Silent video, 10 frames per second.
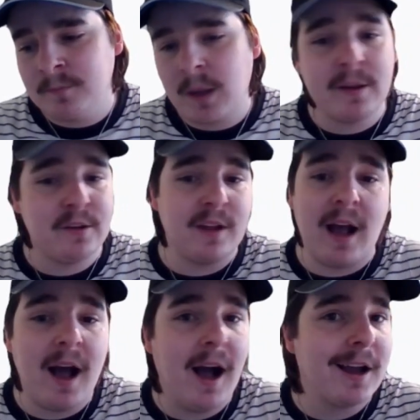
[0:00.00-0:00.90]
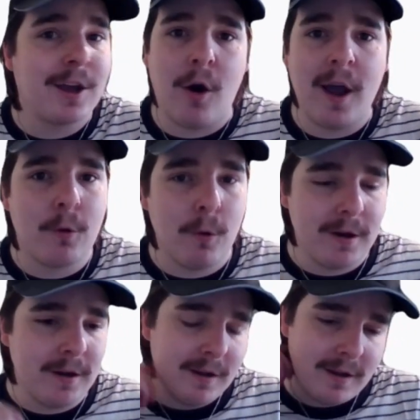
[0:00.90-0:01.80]
I mean Saha,
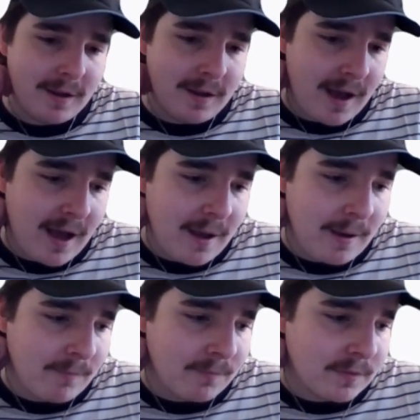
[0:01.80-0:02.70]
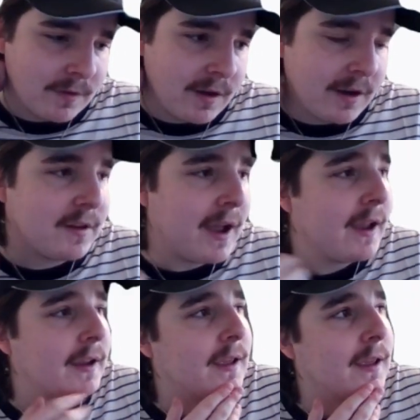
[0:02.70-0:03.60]
Gaikwad. Um, did I
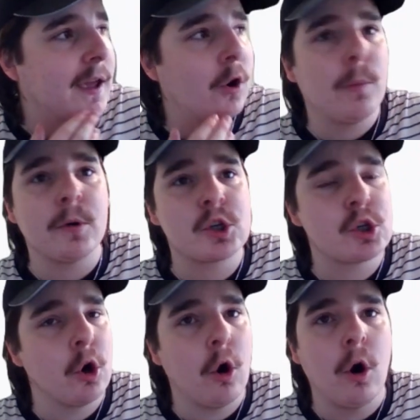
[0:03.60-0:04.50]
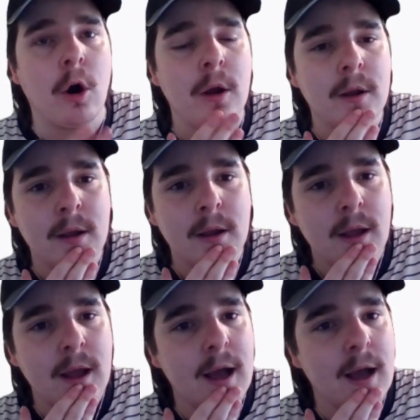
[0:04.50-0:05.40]
say Gilb, Shaw,
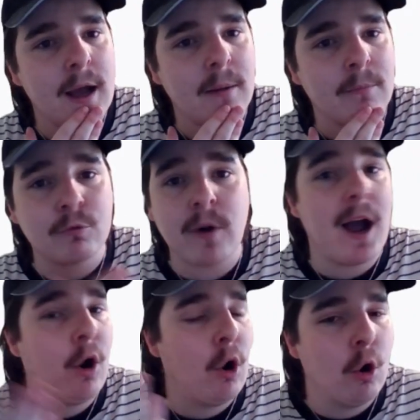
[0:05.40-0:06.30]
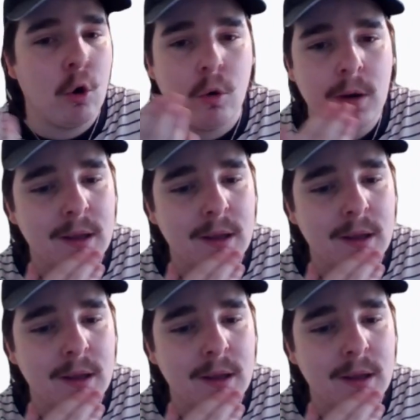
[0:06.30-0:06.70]
um, Rahul?